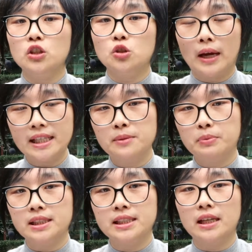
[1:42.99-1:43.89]
to
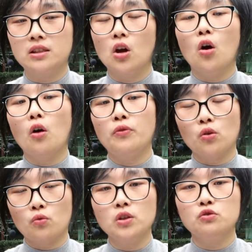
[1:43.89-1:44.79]
80% of
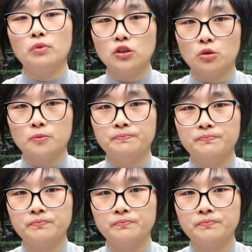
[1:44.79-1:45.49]
your gross rental.